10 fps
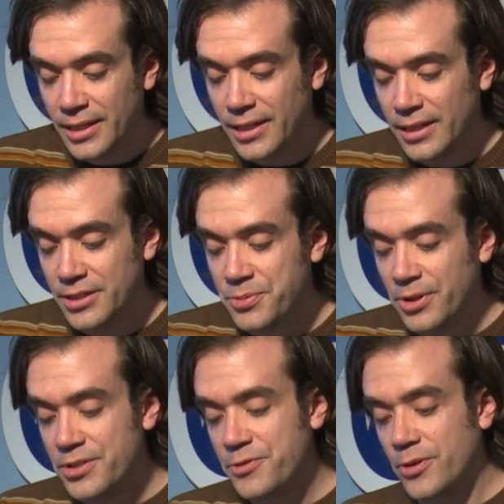uh, this
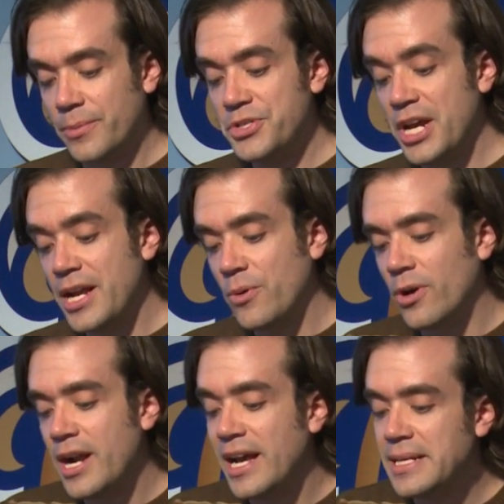one is from
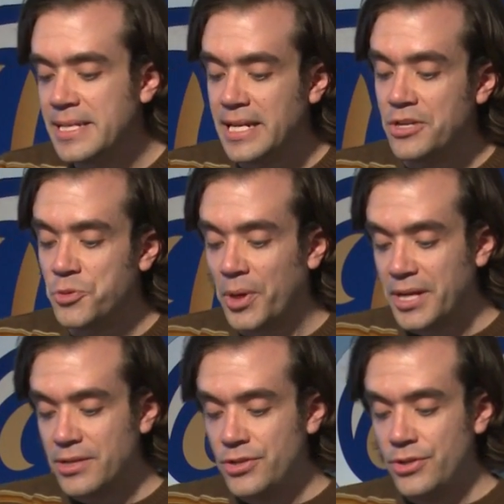January
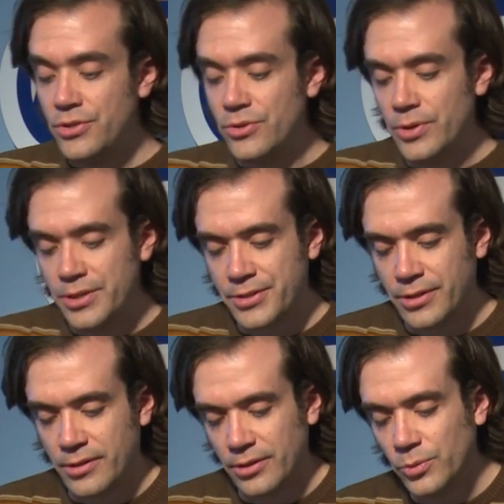1922 and it's
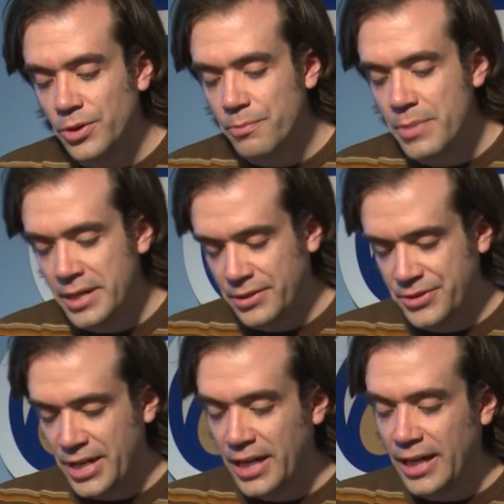called With
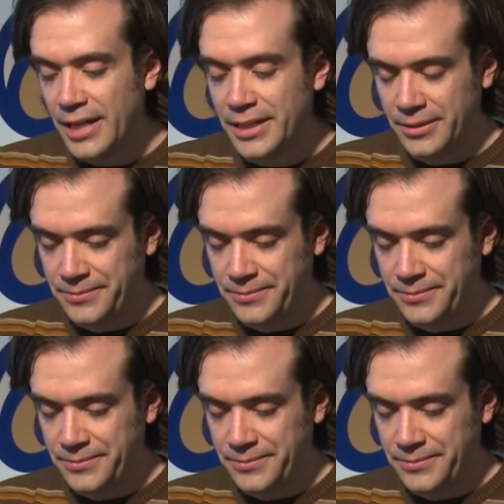Bells On.